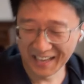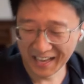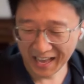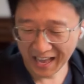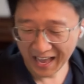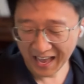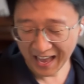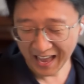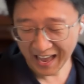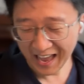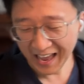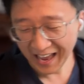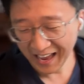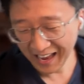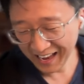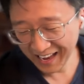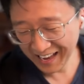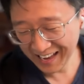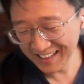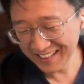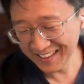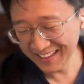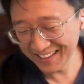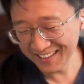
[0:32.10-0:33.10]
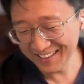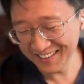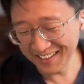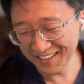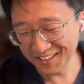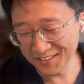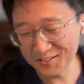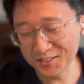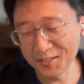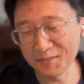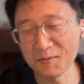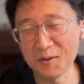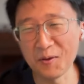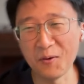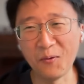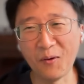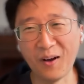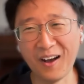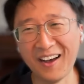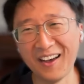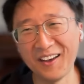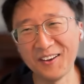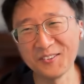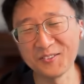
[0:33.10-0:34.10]
and then it took me a
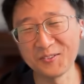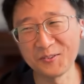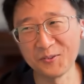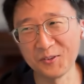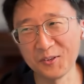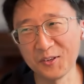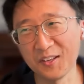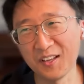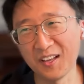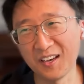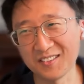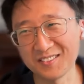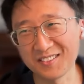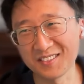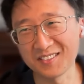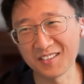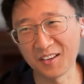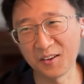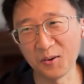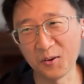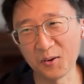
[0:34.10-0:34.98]
while to realize he's like,